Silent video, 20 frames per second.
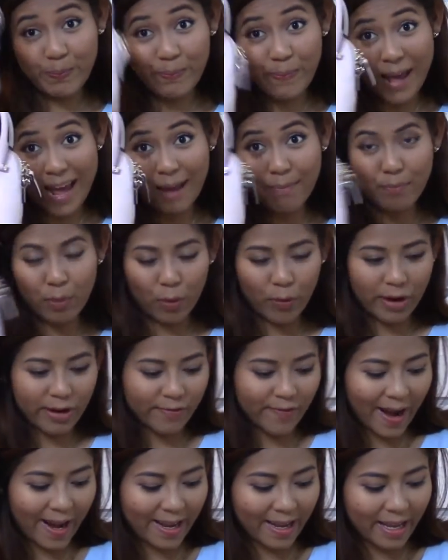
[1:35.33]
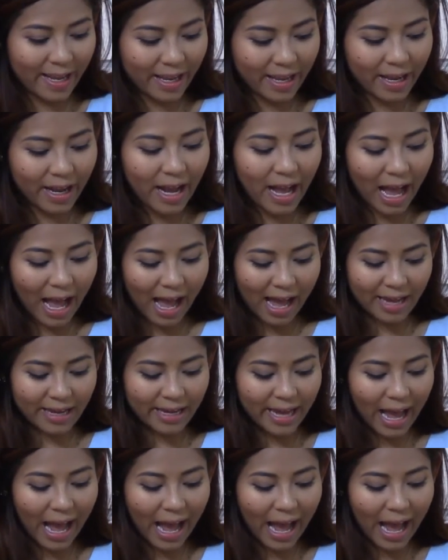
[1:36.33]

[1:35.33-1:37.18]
bad boy right here, I